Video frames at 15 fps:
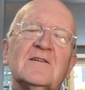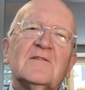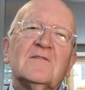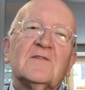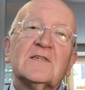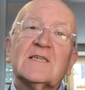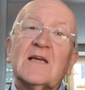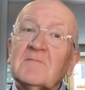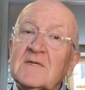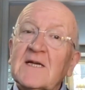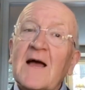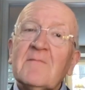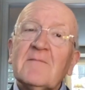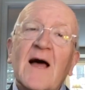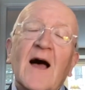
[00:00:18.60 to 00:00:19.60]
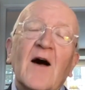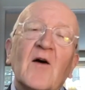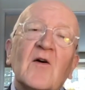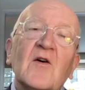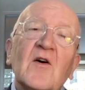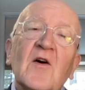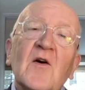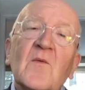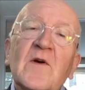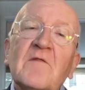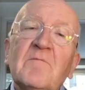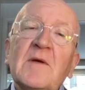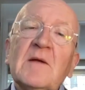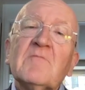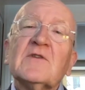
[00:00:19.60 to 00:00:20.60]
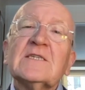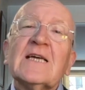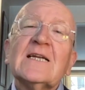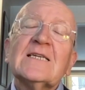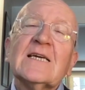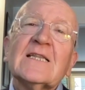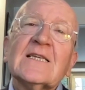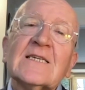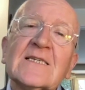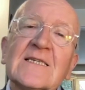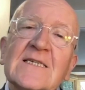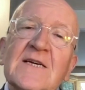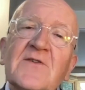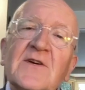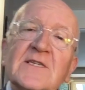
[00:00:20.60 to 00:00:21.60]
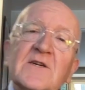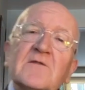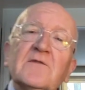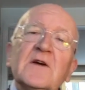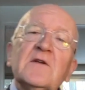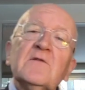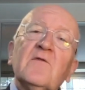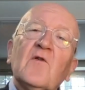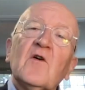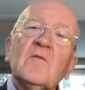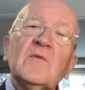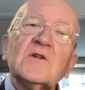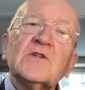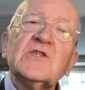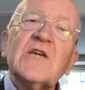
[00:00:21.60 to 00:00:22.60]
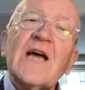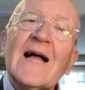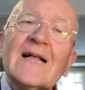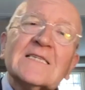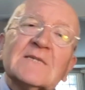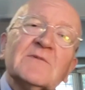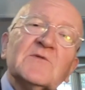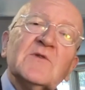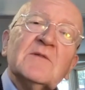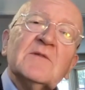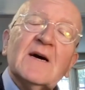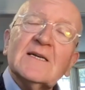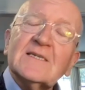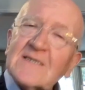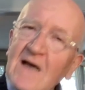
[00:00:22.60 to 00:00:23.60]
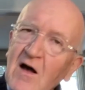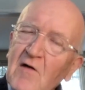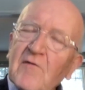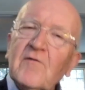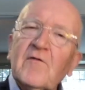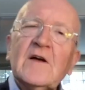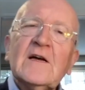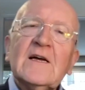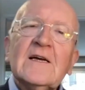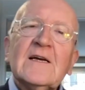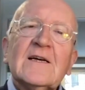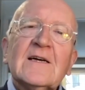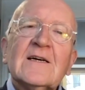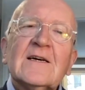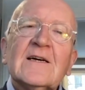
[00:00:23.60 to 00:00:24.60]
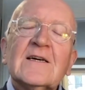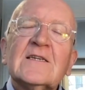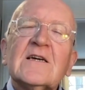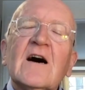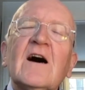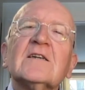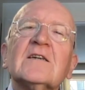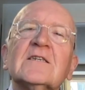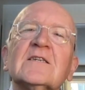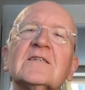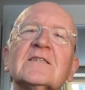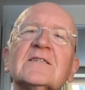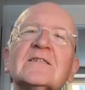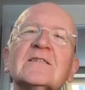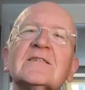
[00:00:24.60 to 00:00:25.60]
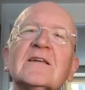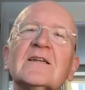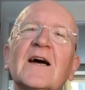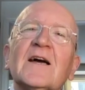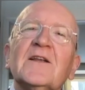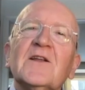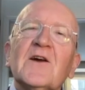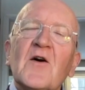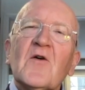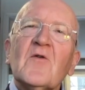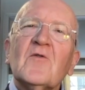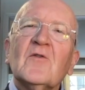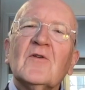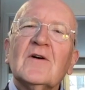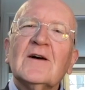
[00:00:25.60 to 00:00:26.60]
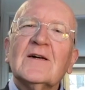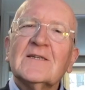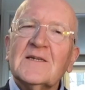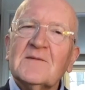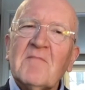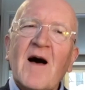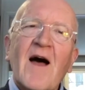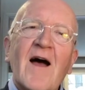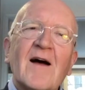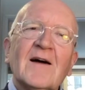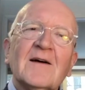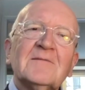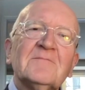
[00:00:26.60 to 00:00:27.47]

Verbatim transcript: For some time now, we've been presenting this series of informal chats between myself and artists that I know and admire.